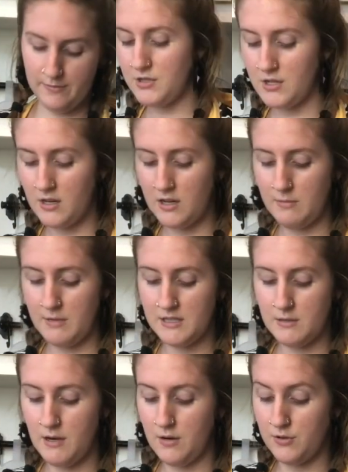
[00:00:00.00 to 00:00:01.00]
I'm just gonna cut my
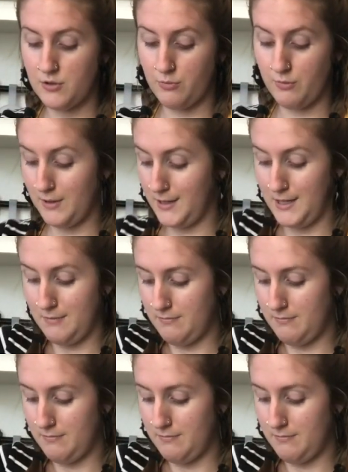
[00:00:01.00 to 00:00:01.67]
tomato into really